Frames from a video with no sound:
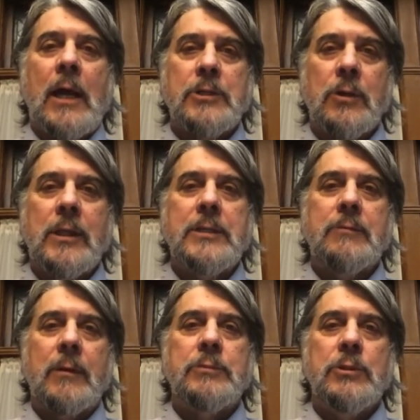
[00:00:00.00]
attorneys
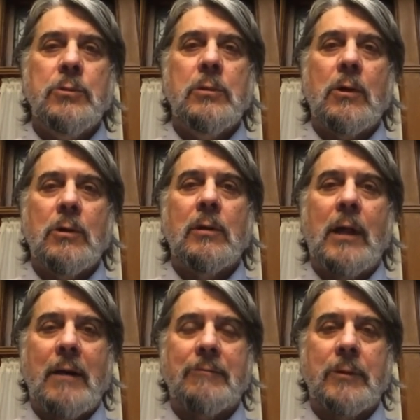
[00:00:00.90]
from two local
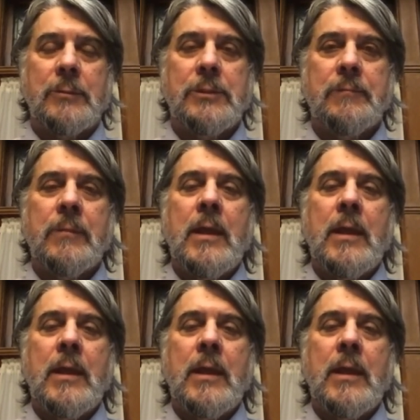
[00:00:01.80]
law firms.